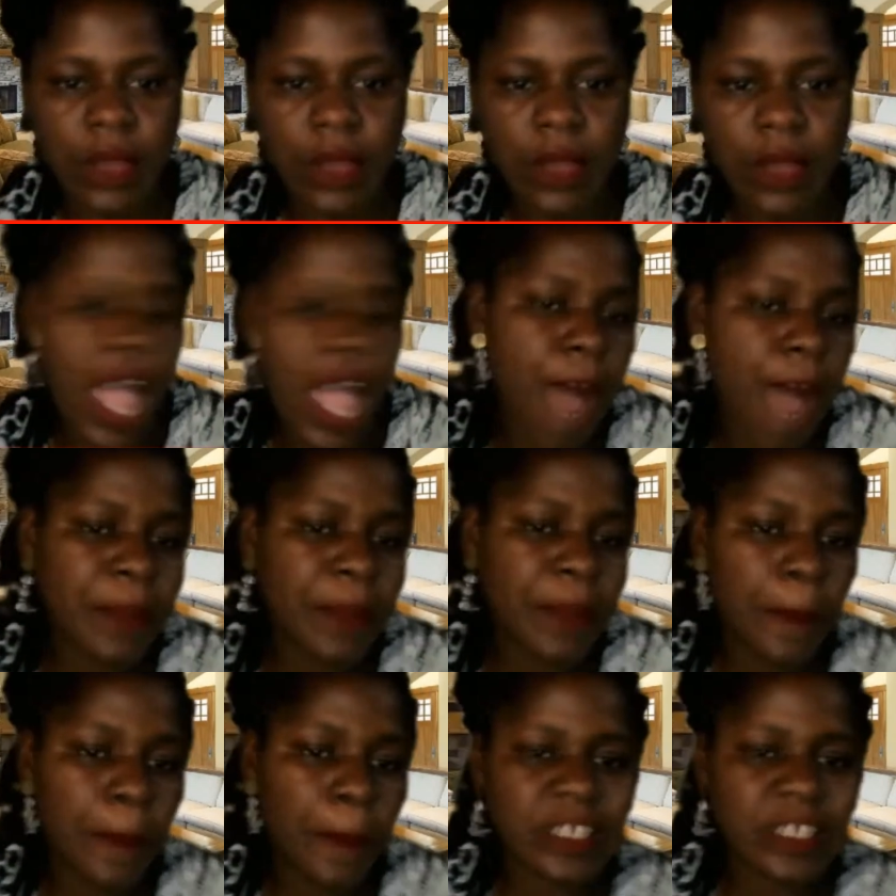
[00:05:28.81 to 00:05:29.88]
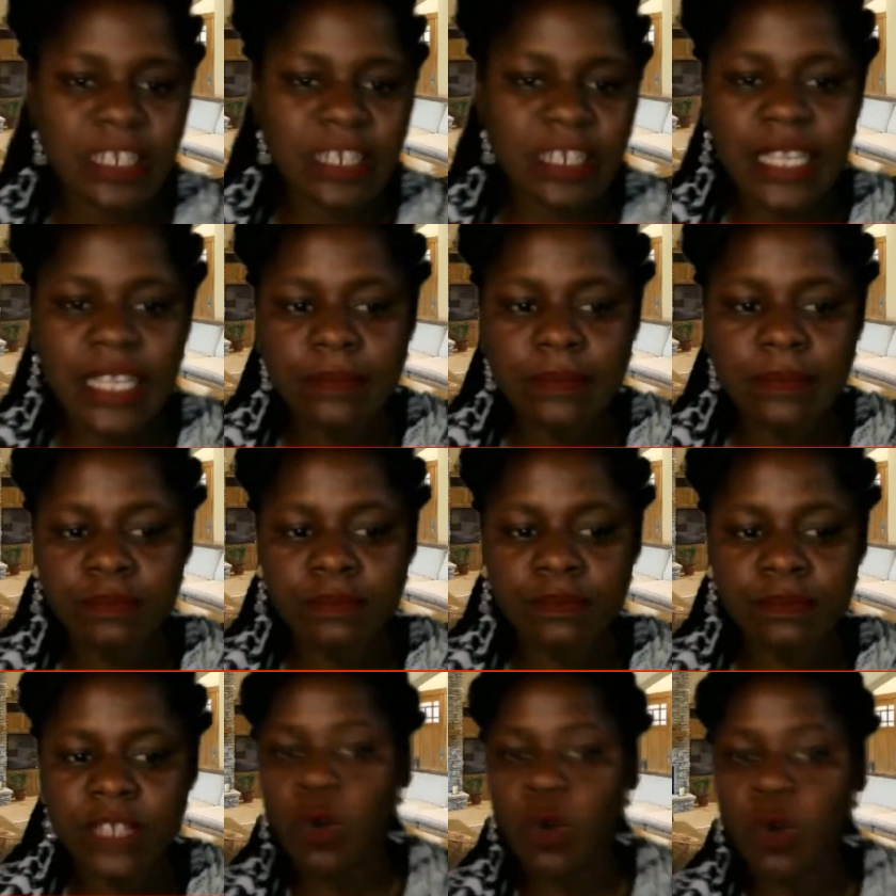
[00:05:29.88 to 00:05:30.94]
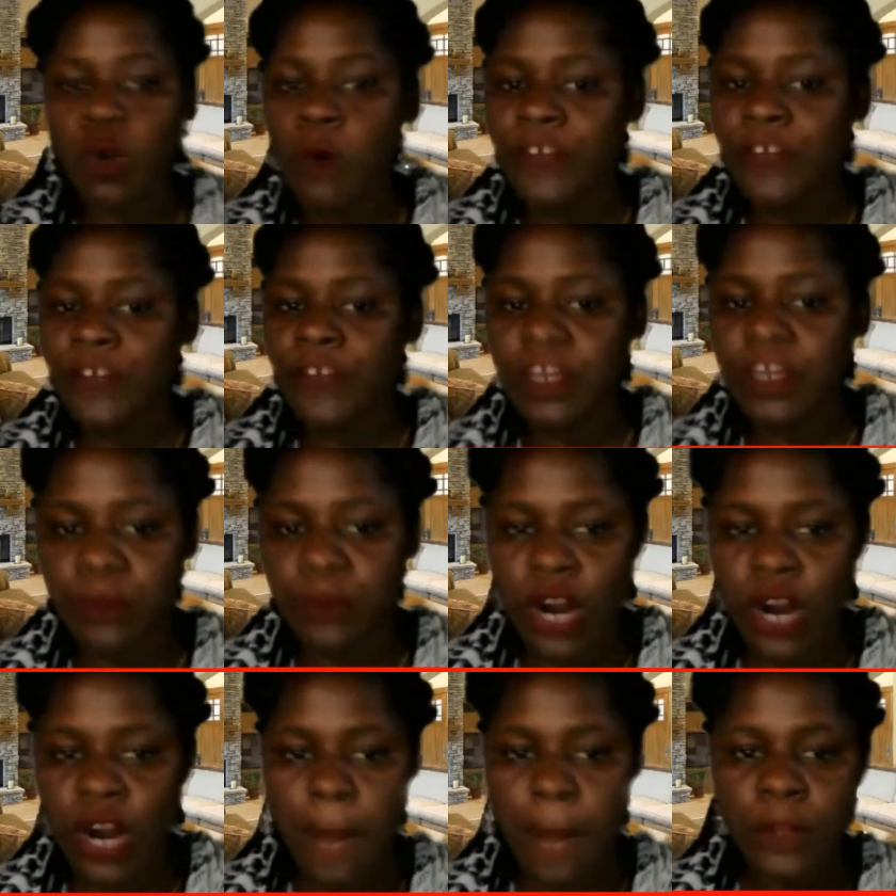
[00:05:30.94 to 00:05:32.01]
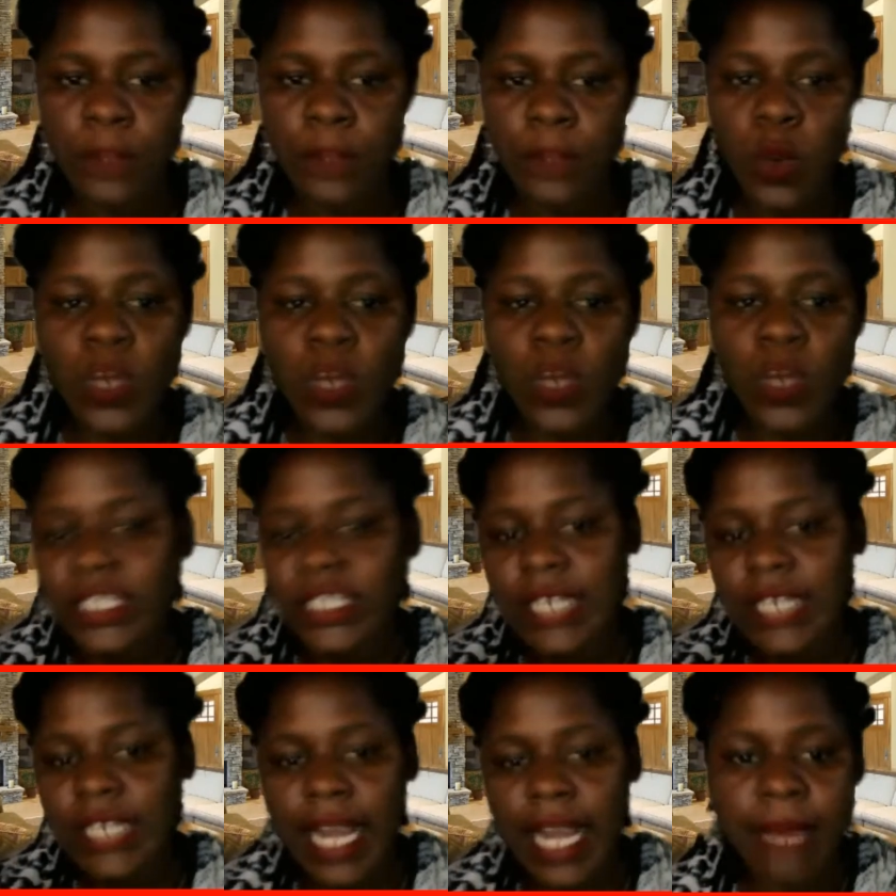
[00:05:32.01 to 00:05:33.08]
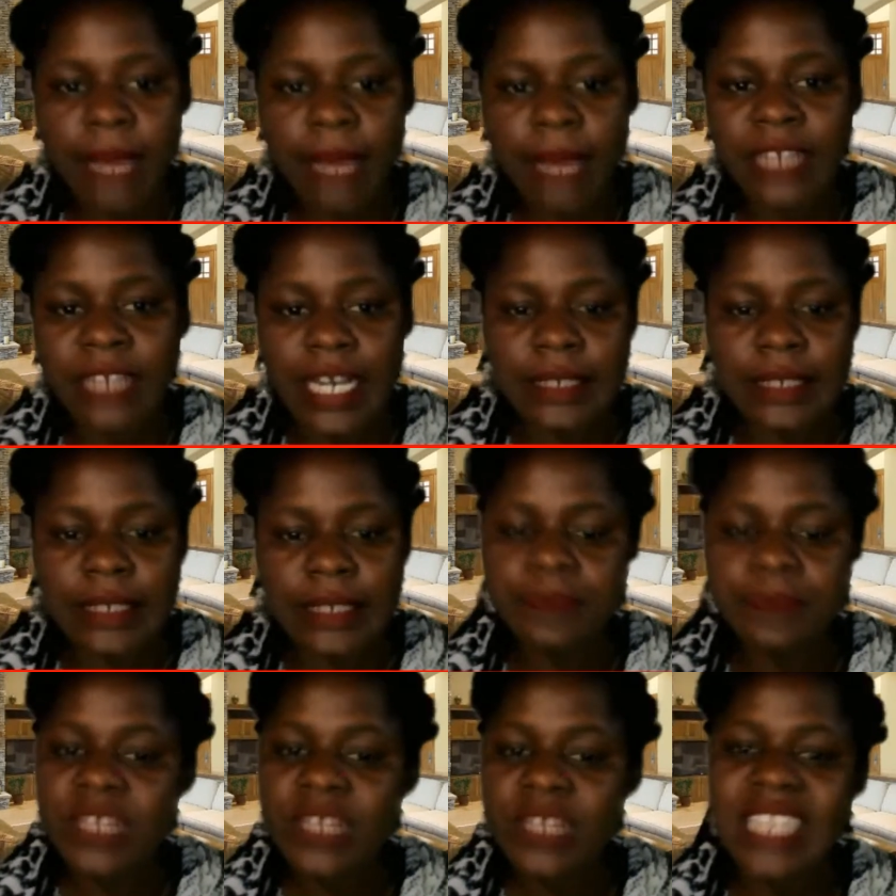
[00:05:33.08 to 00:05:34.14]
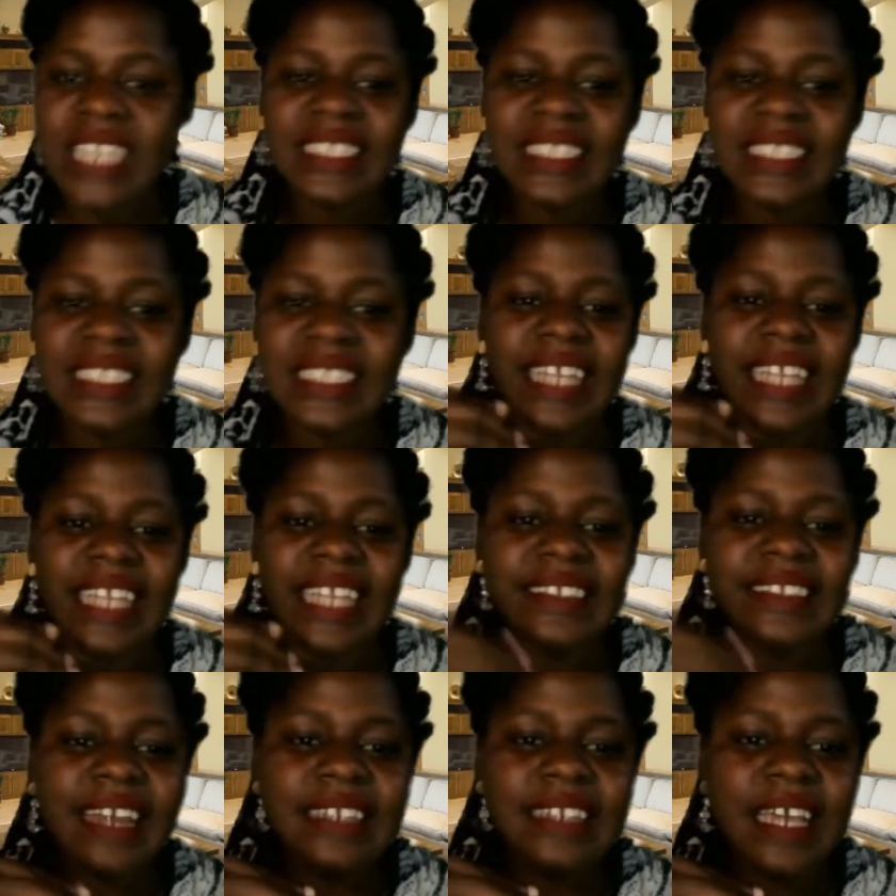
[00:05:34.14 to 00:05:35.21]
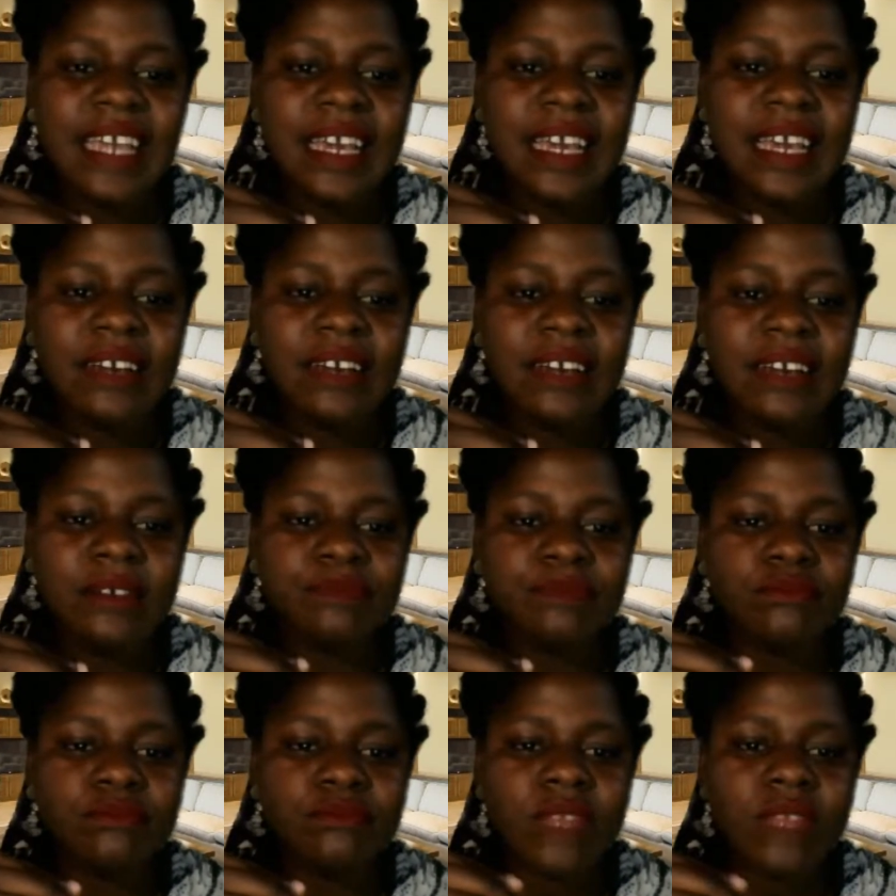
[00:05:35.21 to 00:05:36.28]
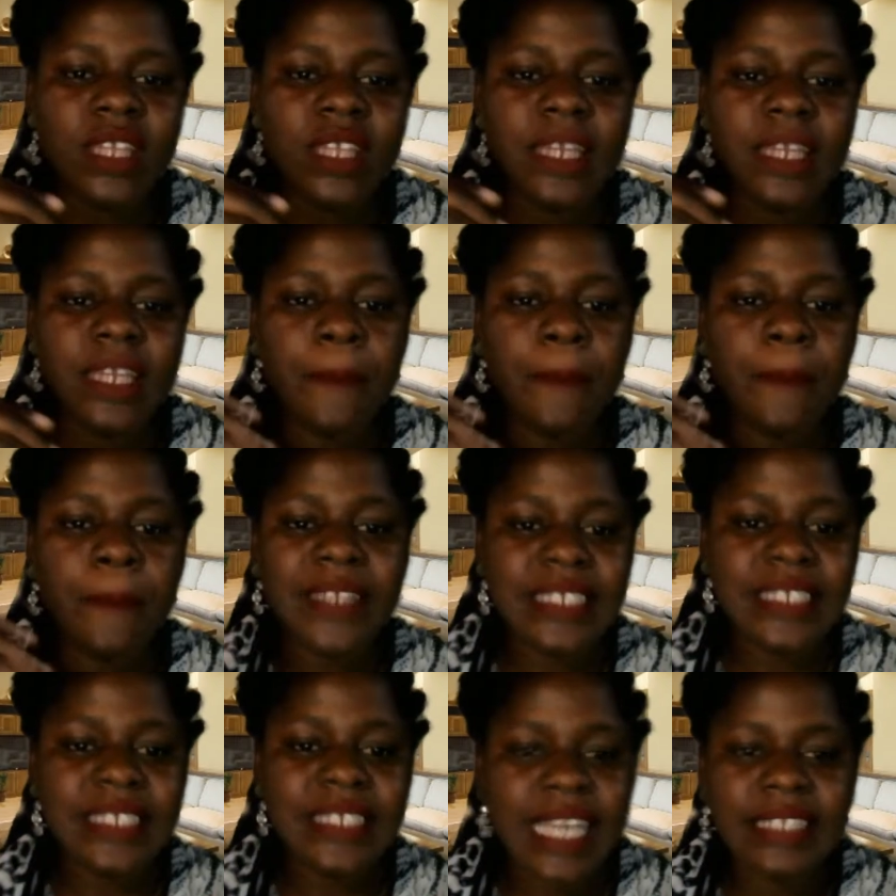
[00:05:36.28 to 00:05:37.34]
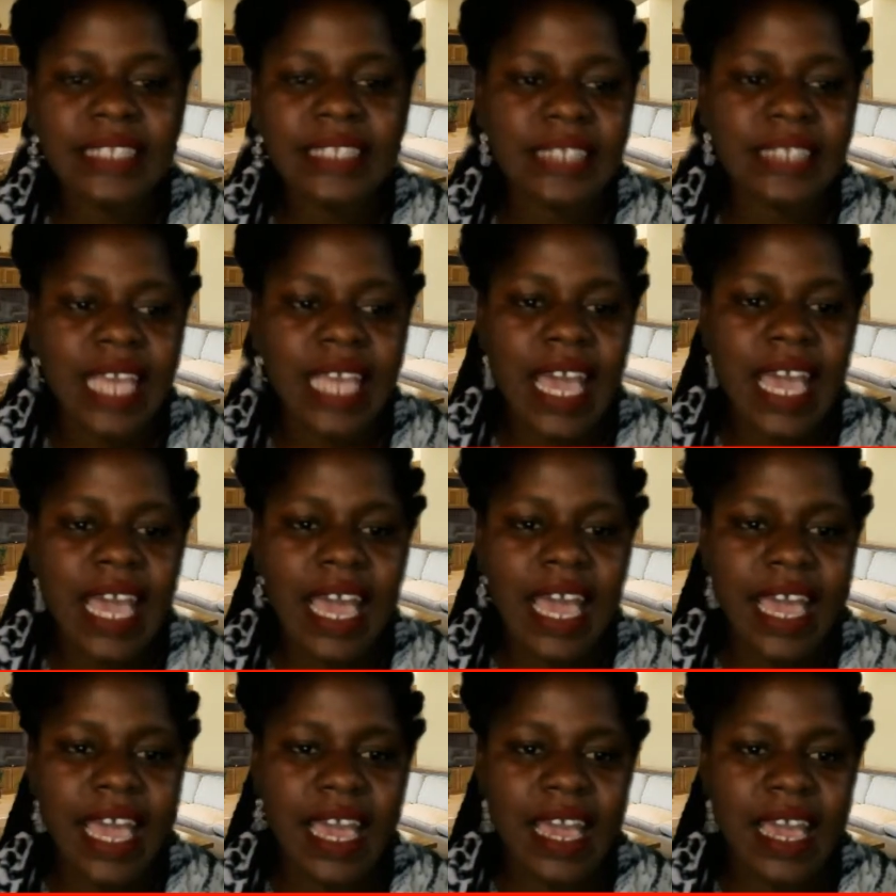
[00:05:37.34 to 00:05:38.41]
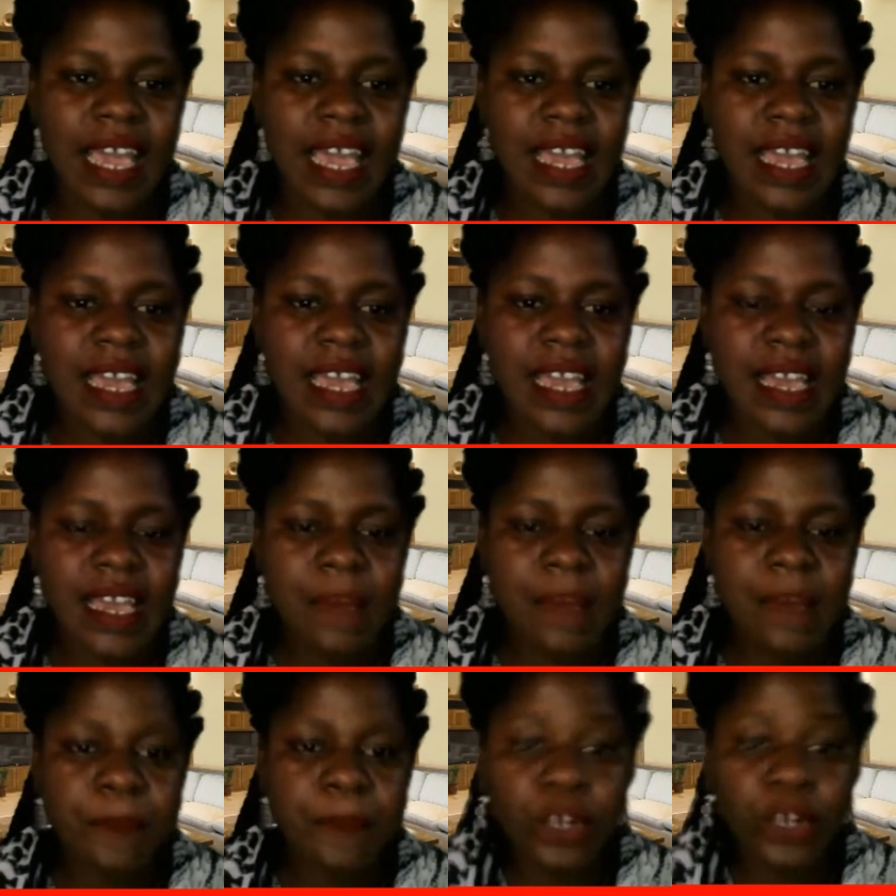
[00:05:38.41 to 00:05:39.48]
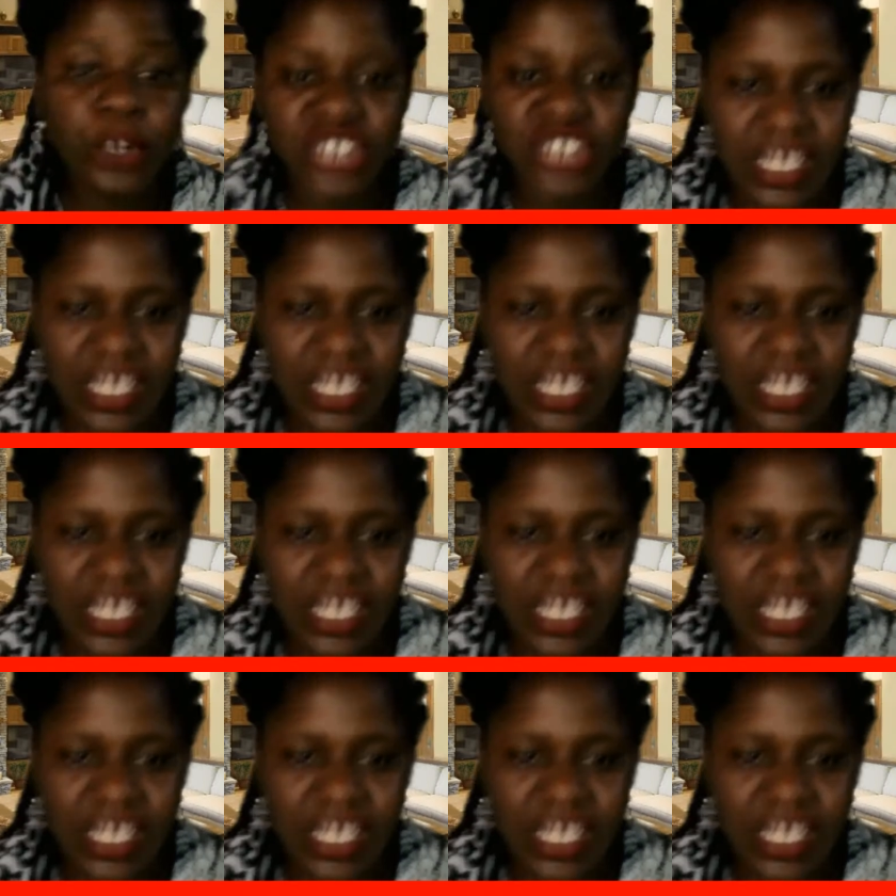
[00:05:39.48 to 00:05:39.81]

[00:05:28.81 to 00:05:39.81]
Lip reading: And maybe possibly the school feeding program, which they are claimed that it is a Nigerian, the president's uh, project.